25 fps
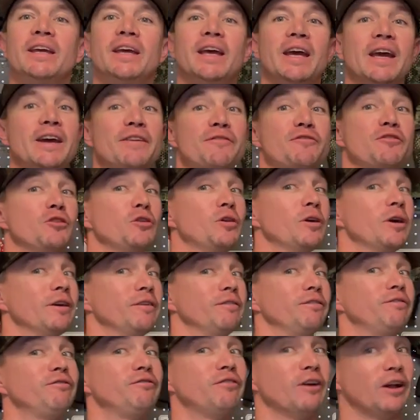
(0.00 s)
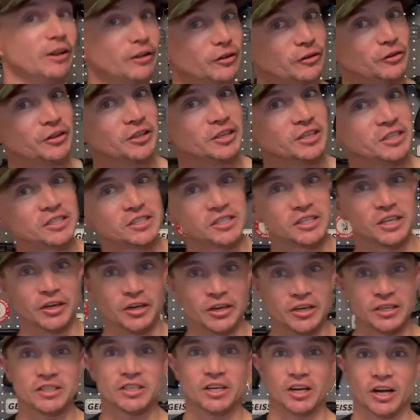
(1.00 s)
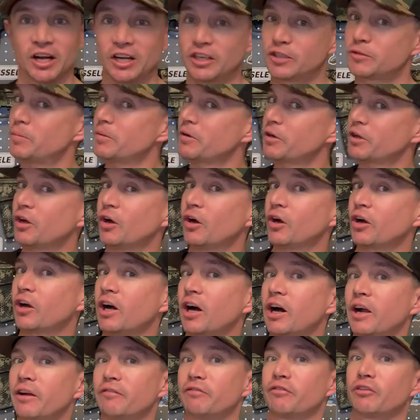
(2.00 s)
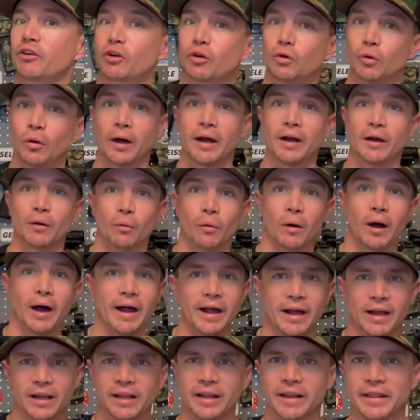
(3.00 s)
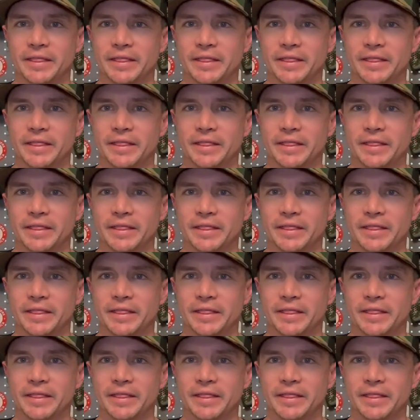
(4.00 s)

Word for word: If you have followed this series at all, it's been going on for quite a while.